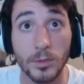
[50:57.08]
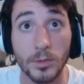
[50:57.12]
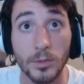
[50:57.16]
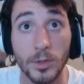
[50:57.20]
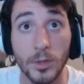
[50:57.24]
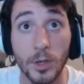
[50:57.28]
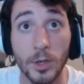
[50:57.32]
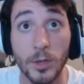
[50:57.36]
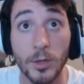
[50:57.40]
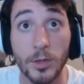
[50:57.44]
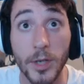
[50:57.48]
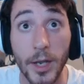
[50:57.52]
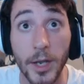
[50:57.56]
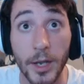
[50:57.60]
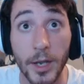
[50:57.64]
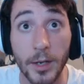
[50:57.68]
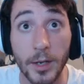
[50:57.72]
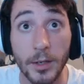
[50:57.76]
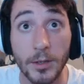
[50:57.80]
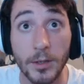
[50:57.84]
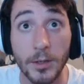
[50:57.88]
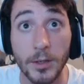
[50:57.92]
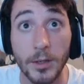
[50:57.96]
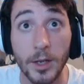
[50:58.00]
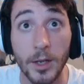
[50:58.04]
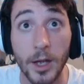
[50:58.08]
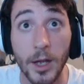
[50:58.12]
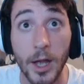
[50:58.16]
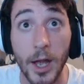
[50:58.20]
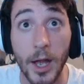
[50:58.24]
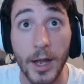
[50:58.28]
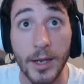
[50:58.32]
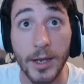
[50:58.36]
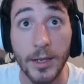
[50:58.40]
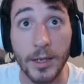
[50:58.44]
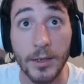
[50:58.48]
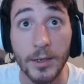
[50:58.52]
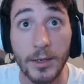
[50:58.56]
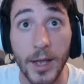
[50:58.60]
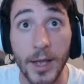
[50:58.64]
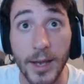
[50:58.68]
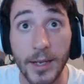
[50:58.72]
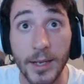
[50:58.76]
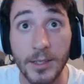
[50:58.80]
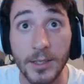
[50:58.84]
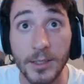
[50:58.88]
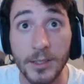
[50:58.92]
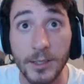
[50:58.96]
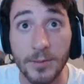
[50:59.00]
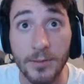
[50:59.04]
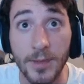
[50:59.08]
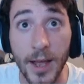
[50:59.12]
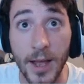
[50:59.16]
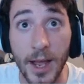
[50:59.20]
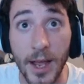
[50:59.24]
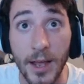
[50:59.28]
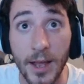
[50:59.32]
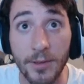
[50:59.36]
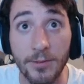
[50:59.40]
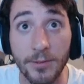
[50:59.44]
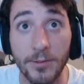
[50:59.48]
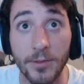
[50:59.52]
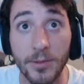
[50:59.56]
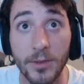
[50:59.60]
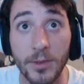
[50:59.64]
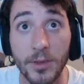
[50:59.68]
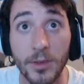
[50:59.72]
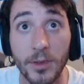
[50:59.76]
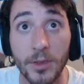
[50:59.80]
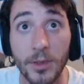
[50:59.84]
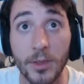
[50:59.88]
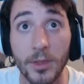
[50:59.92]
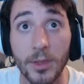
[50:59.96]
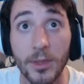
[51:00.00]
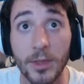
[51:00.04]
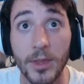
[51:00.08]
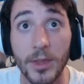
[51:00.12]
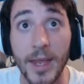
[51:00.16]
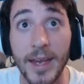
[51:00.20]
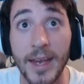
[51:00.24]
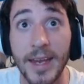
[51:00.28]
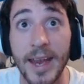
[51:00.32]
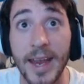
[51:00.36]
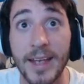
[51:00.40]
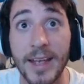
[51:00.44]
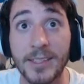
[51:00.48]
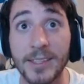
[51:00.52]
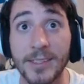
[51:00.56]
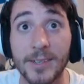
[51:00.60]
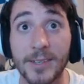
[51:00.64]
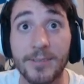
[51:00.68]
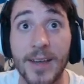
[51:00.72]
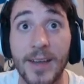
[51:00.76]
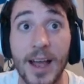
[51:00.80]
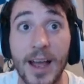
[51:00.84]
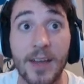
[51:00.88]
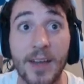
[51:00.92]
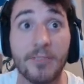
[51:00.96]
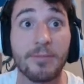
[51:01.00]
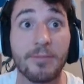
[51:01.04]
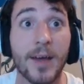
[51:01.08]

Okay. I can survive. They can't survive my